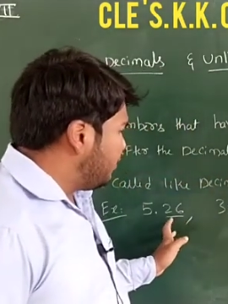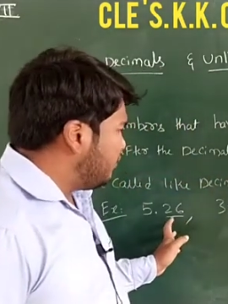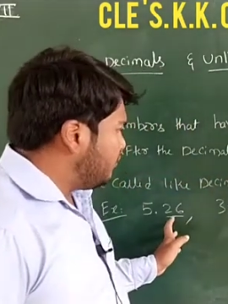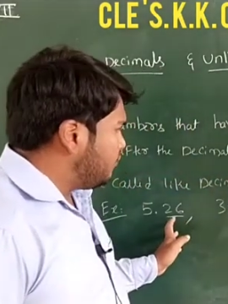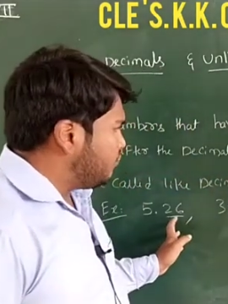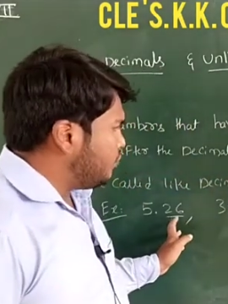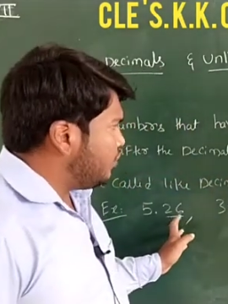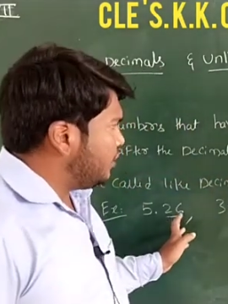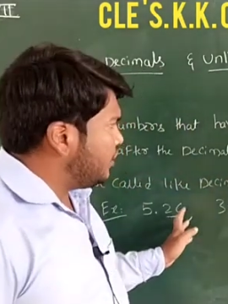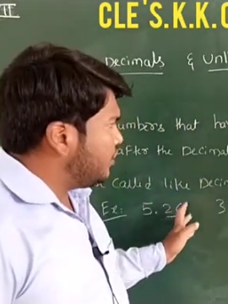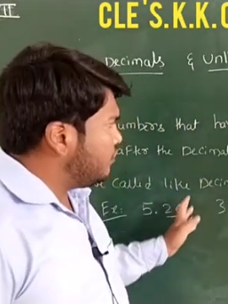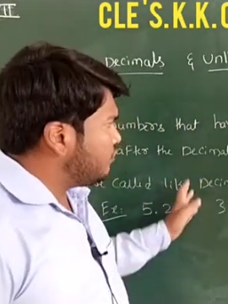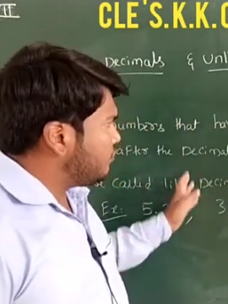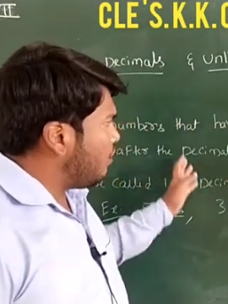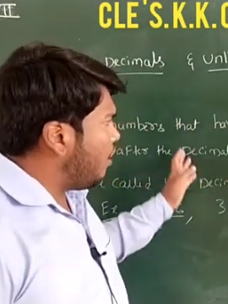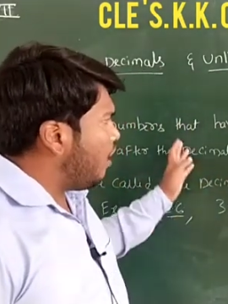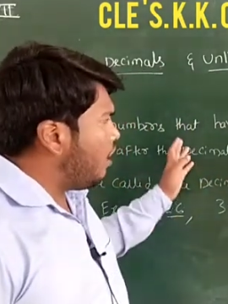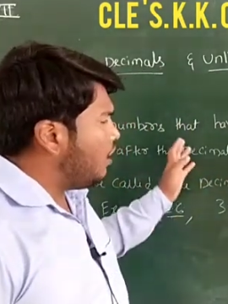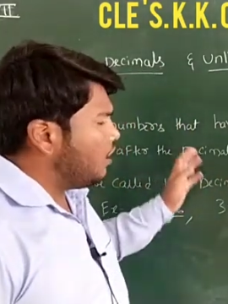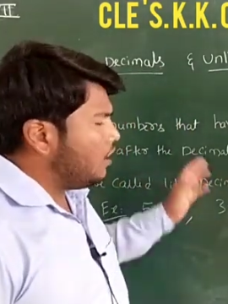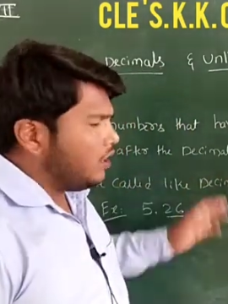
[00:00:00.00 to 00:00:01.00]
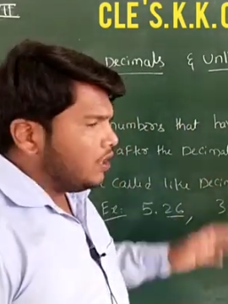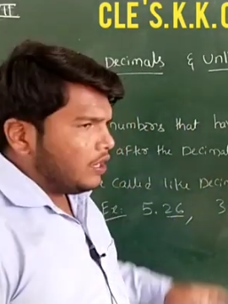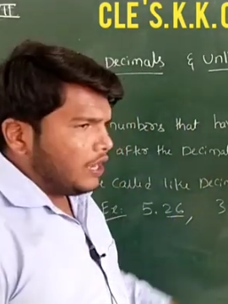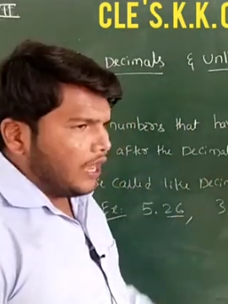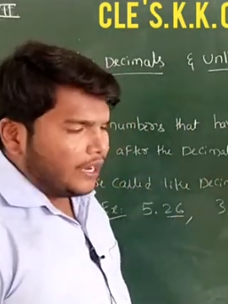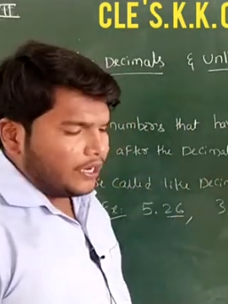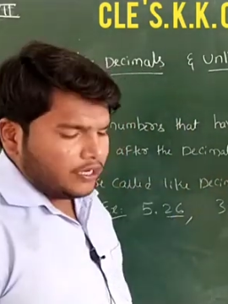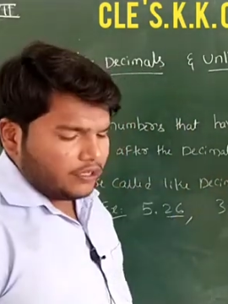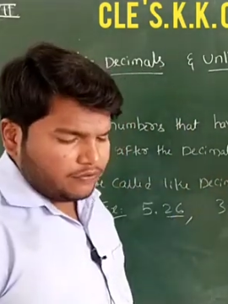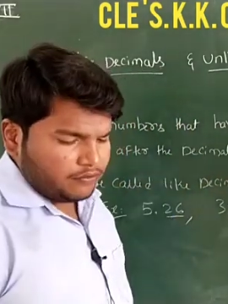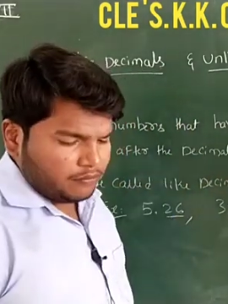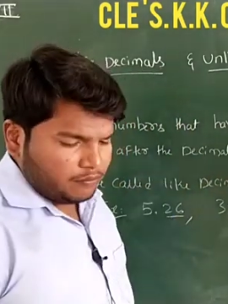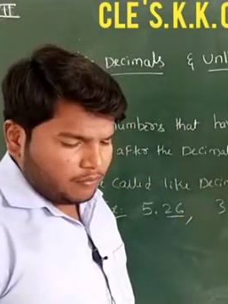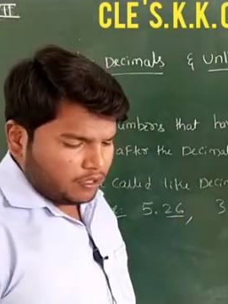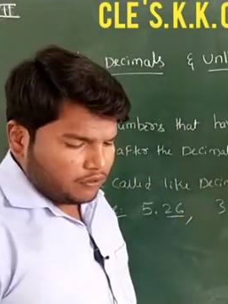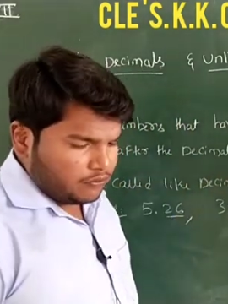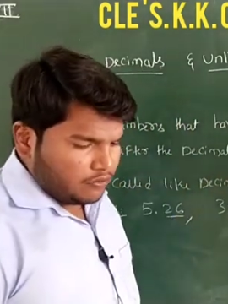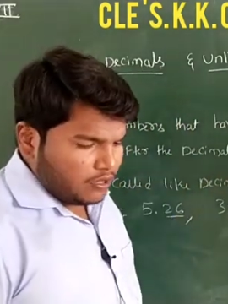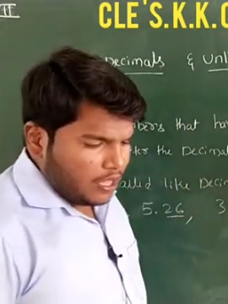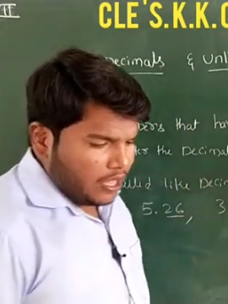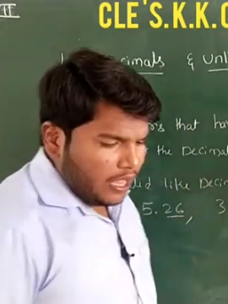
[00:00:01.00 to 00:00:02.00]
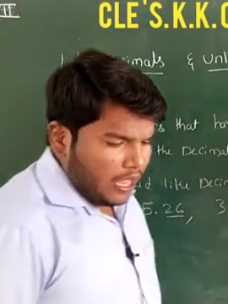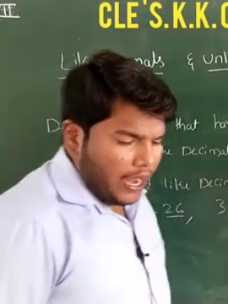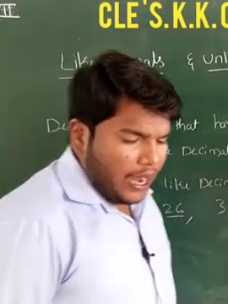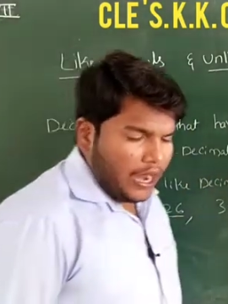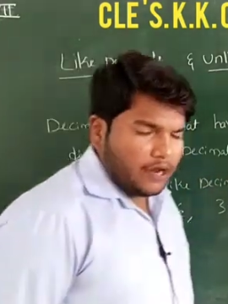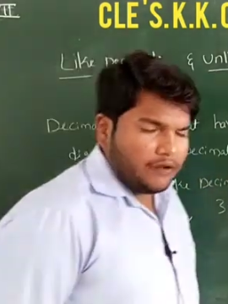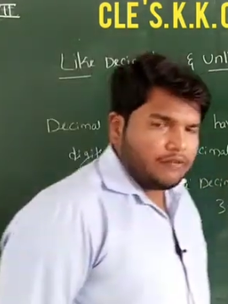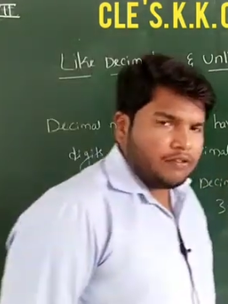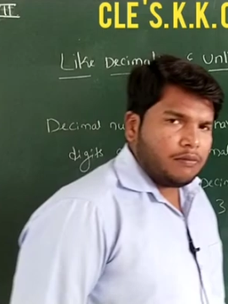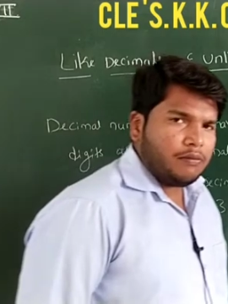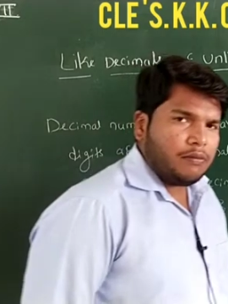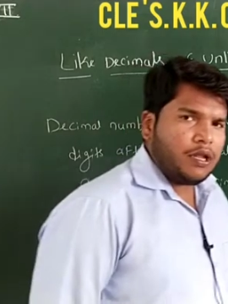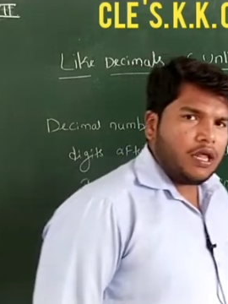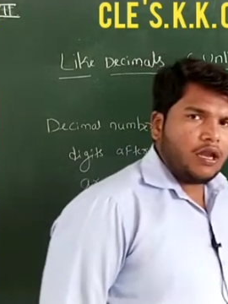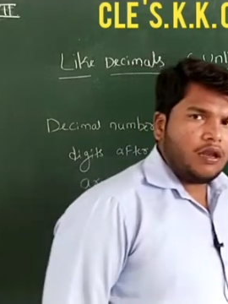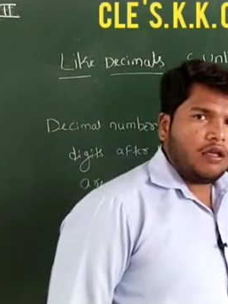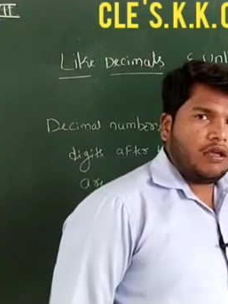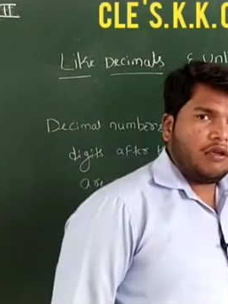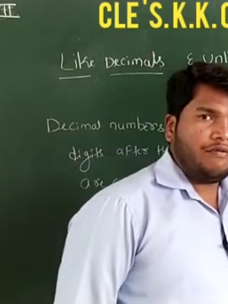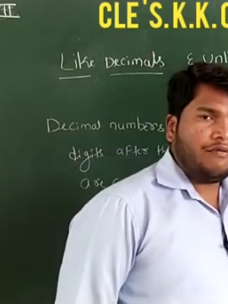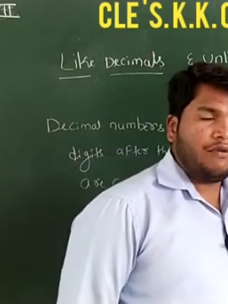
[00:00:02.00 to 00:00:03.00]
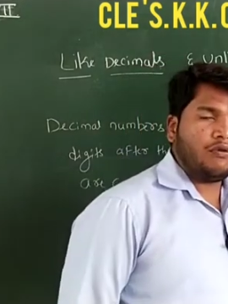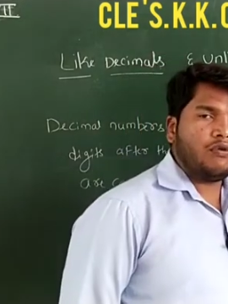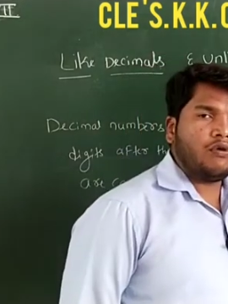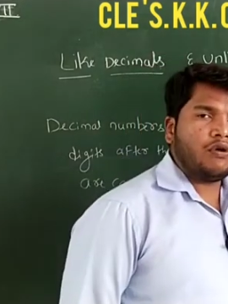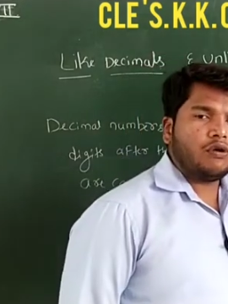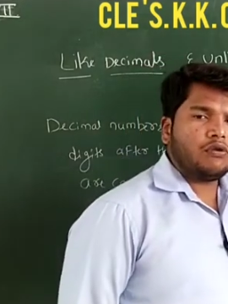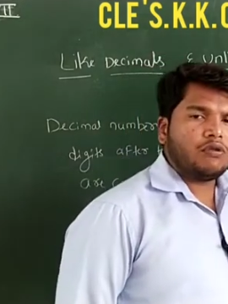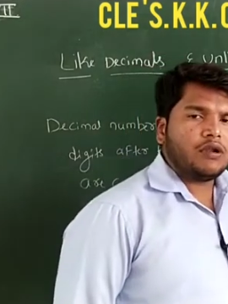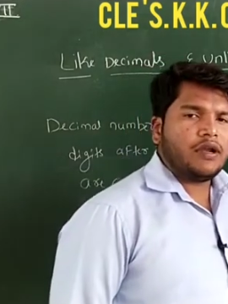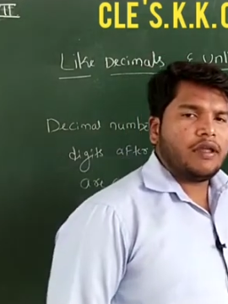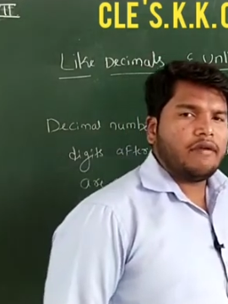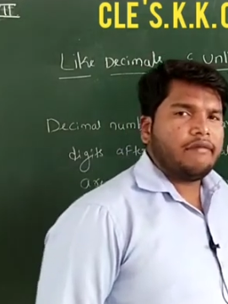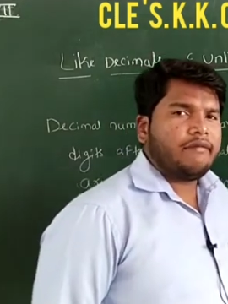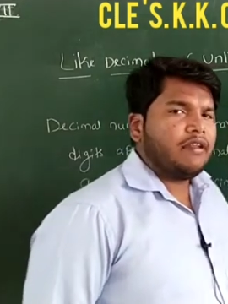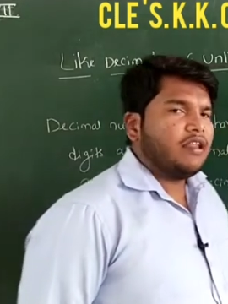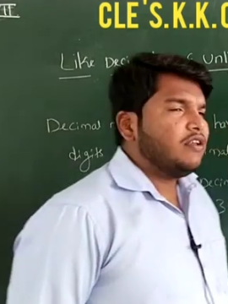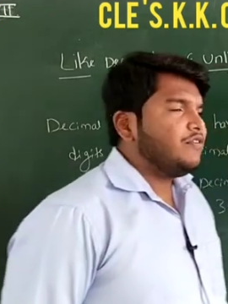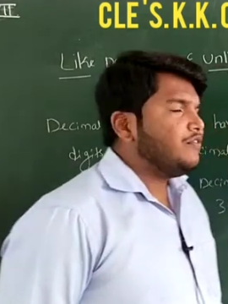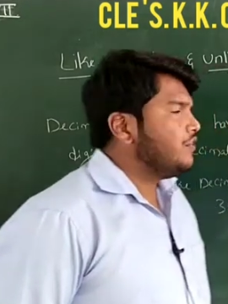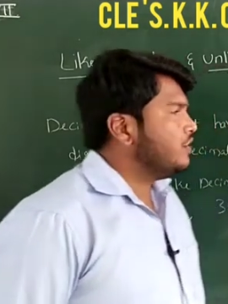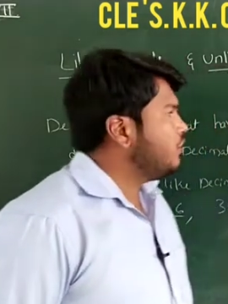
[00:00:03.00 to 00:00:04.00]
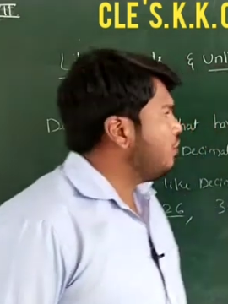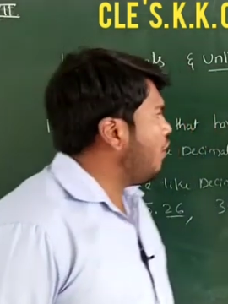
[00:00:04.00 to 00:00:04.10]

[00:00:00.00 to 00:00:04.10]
so it is called like decimals. And similarly, if you go to the definition